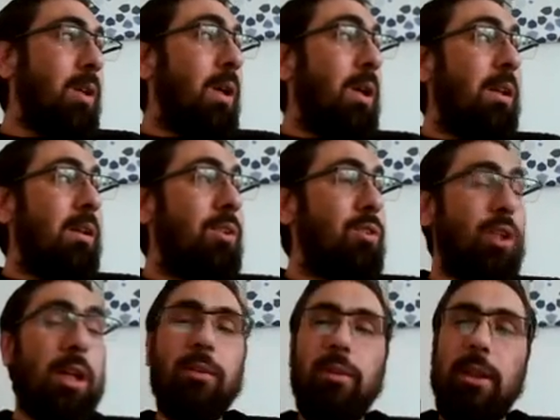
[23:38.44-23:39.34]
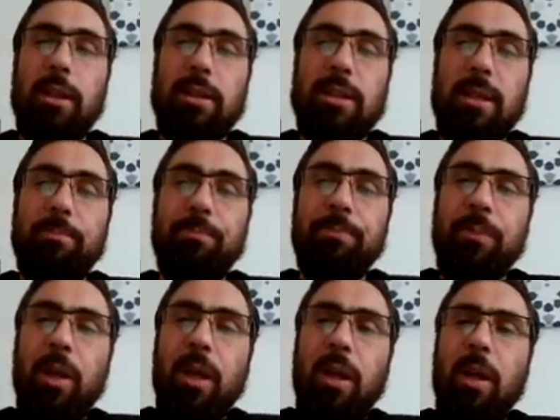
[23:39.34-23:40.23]
the general exam.
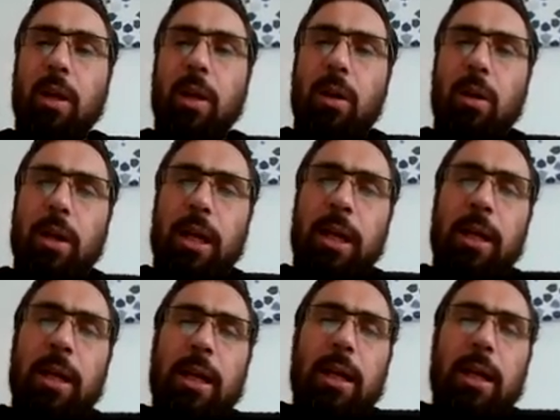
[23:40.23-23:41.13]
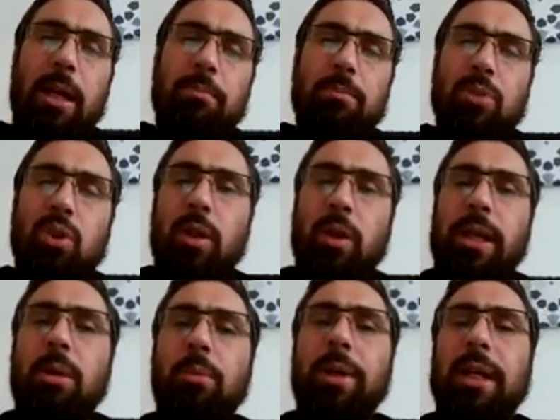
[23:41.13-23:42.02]
Okay, so
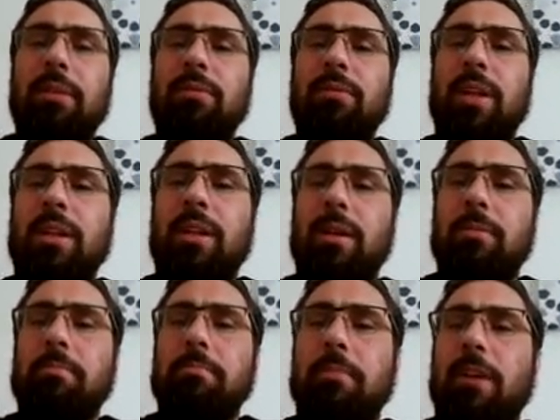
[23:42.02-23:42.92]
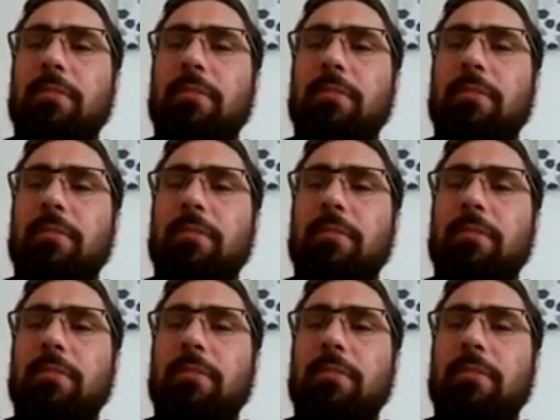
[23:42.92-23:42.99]
here we're given a